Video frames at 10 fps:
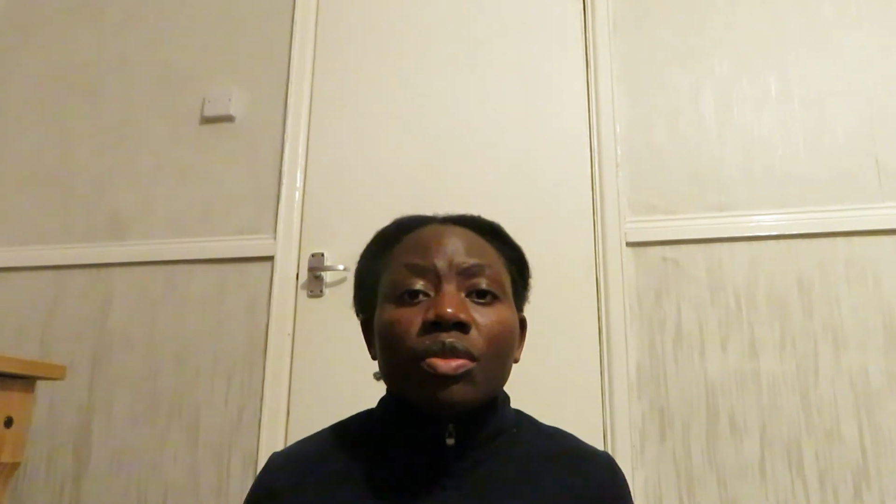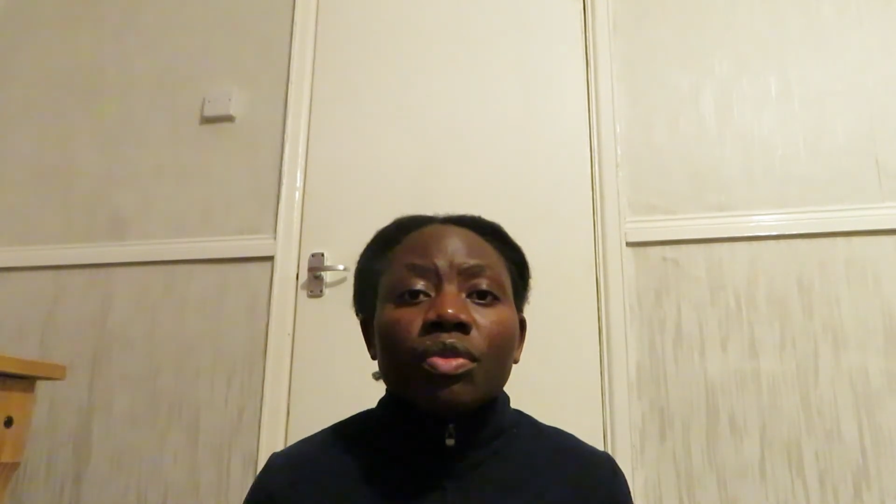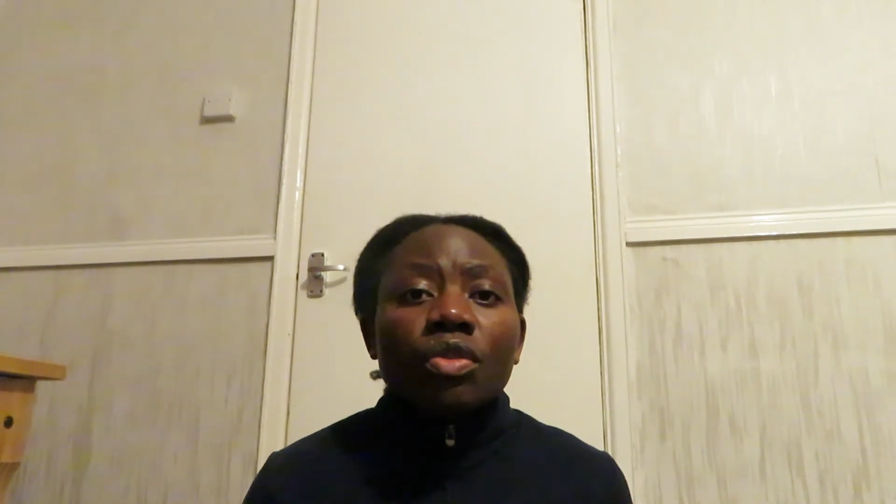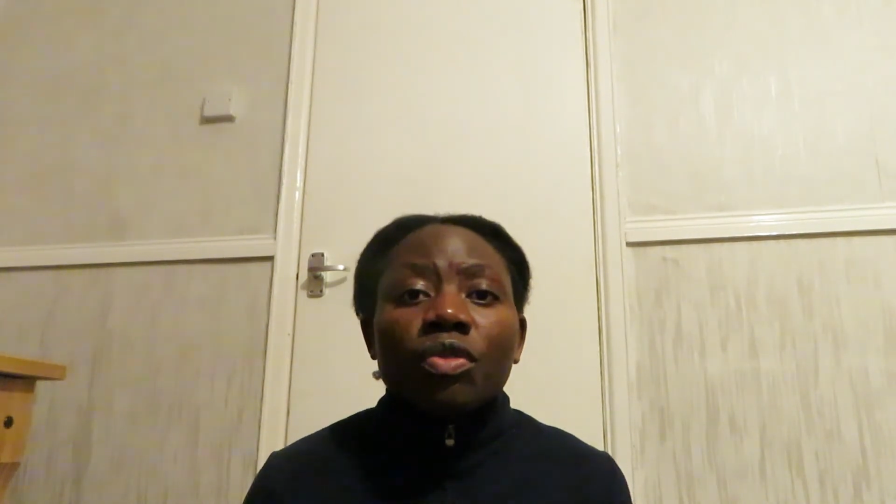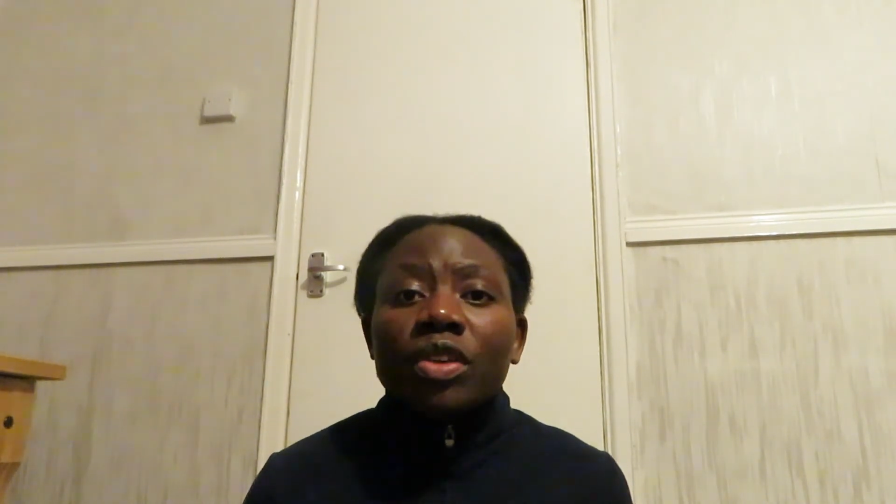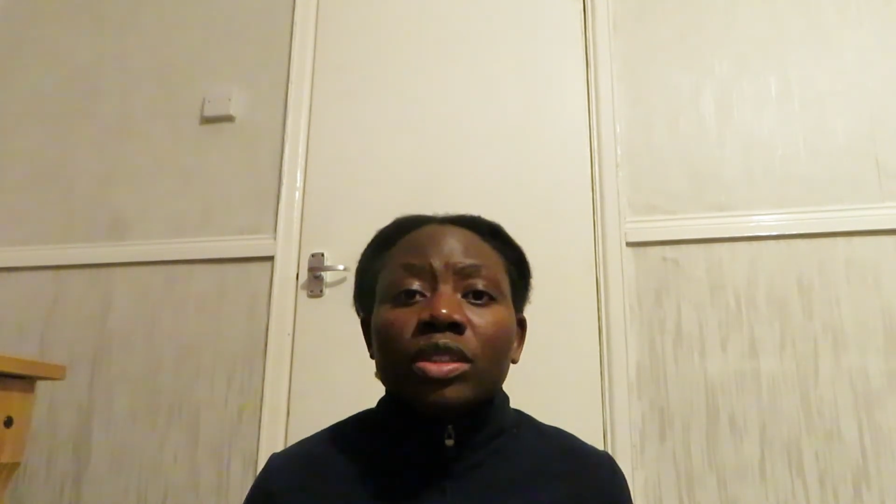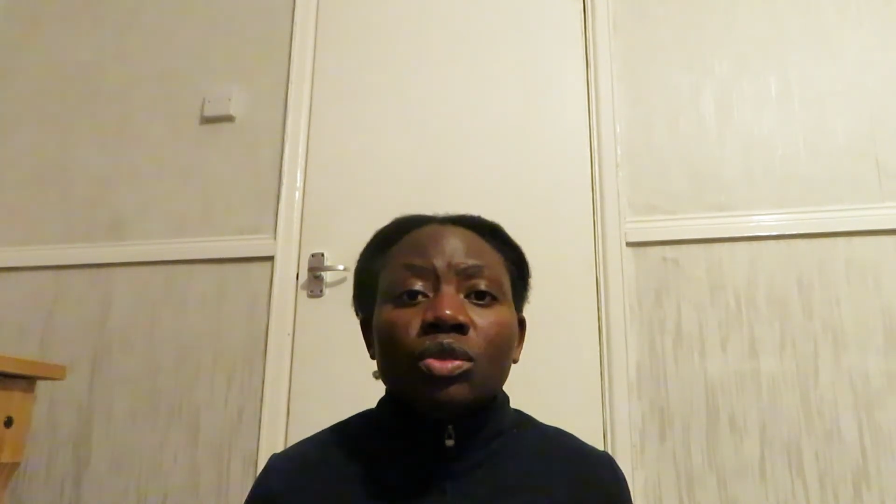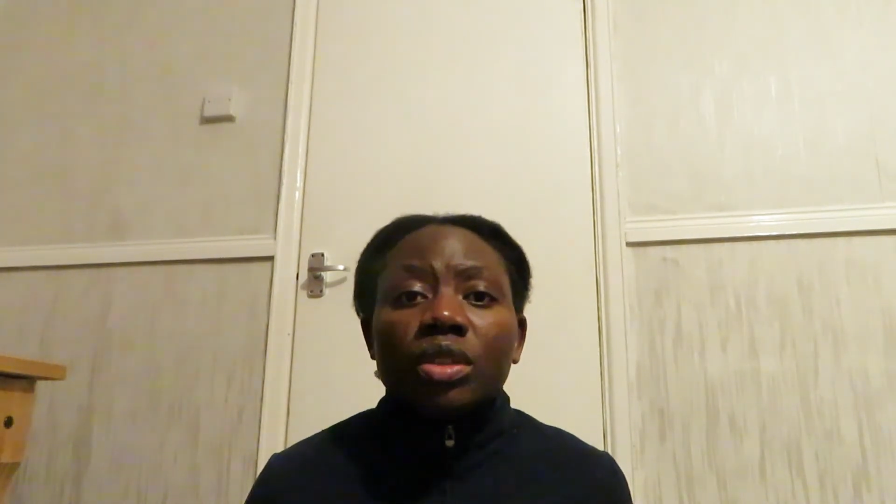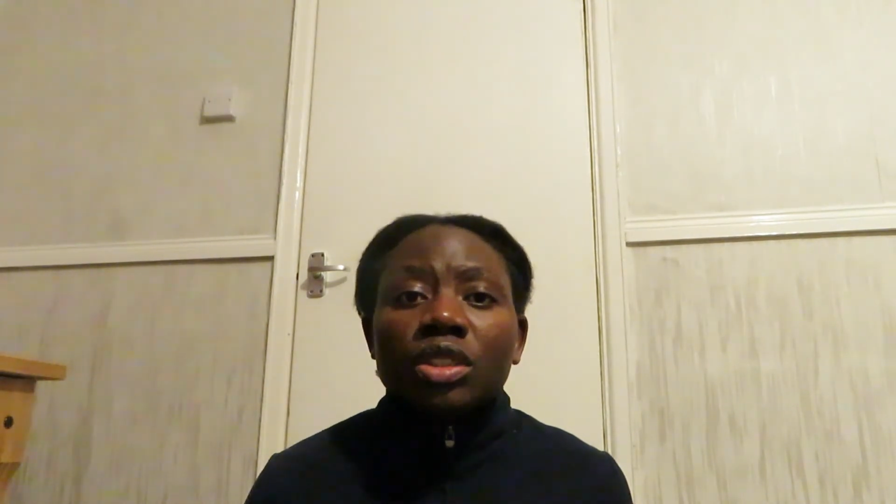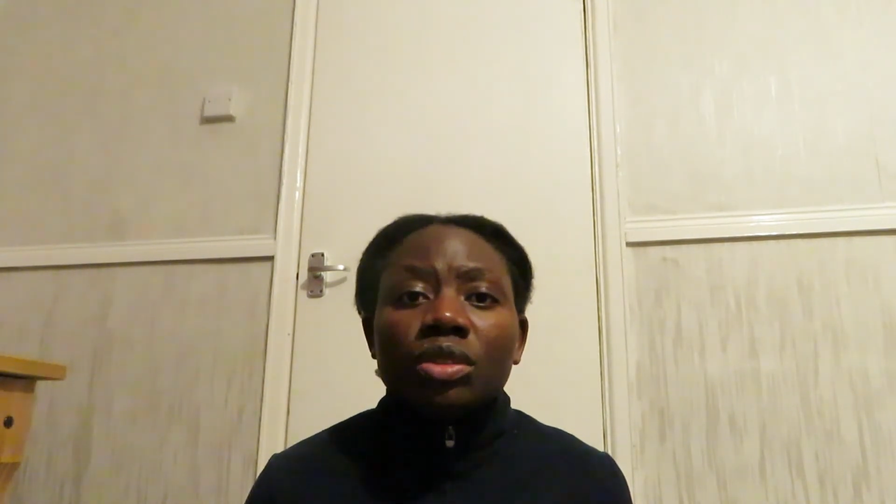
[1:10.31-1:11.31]
through
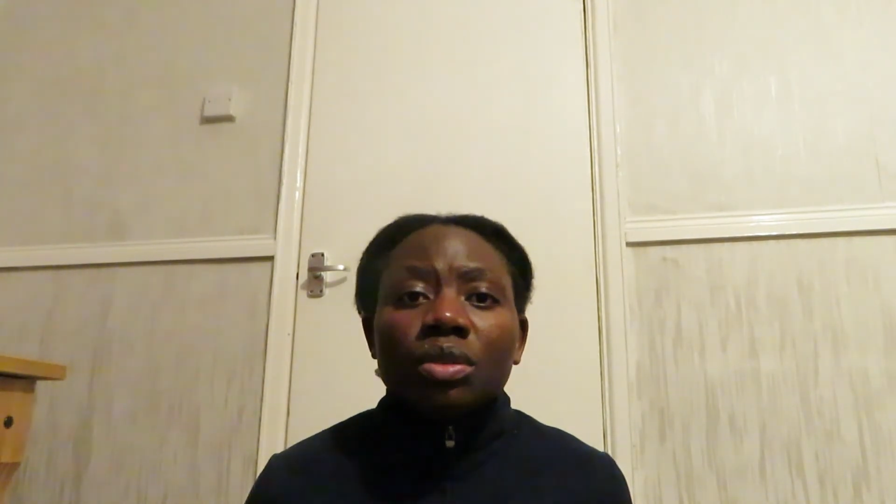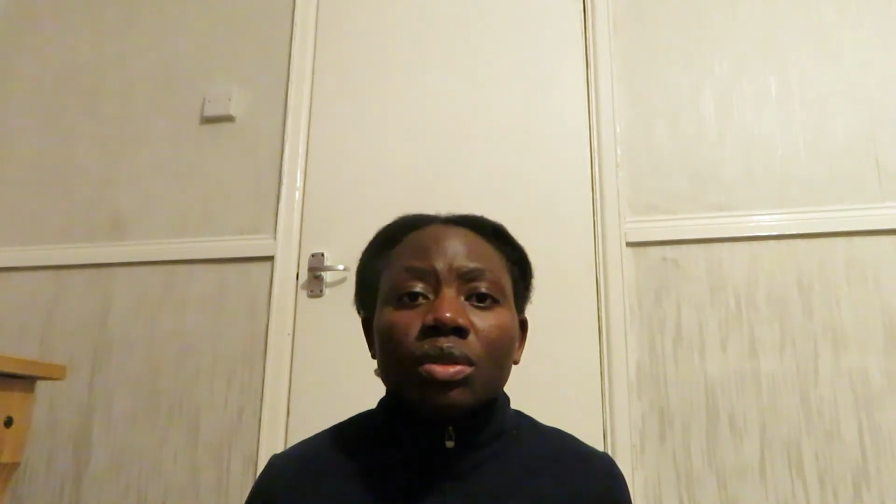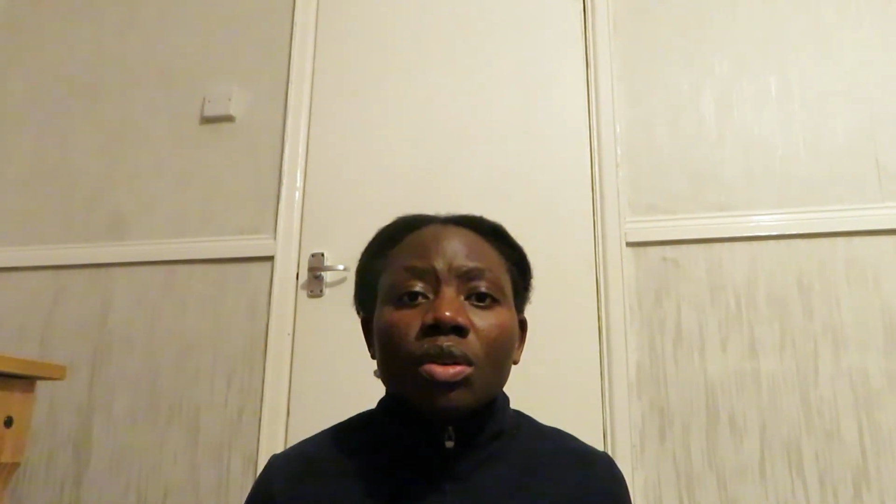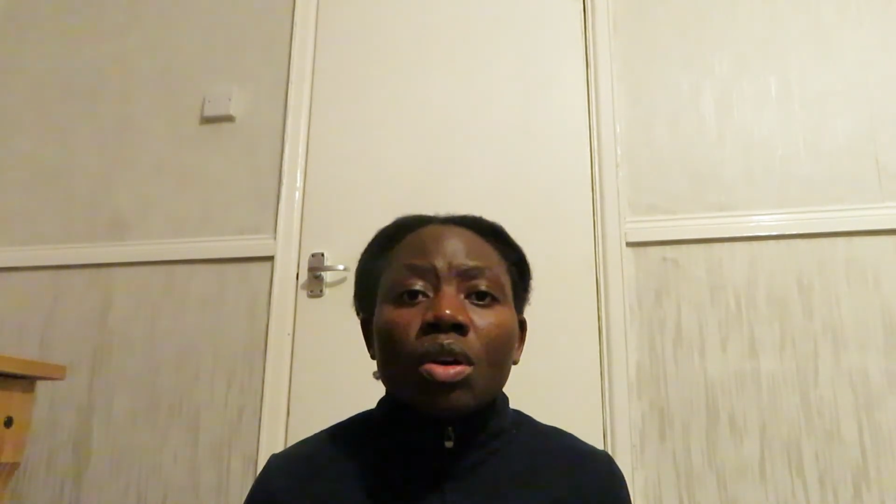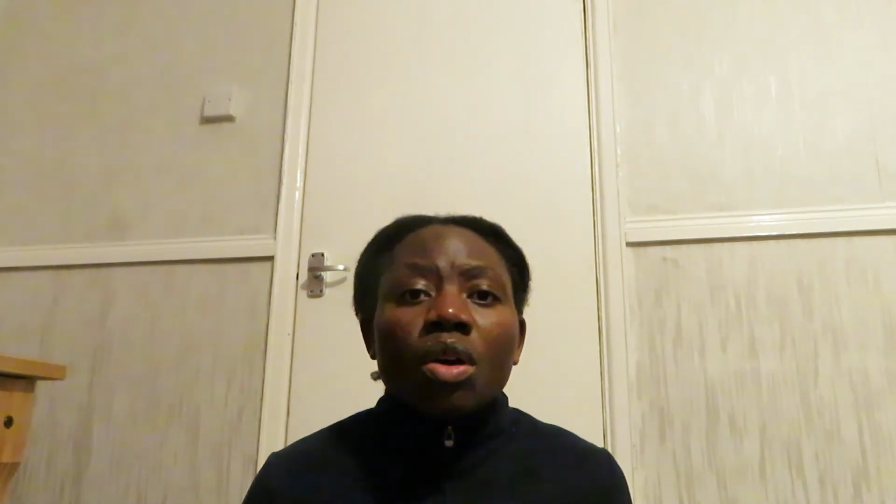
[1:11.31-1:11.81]
frustration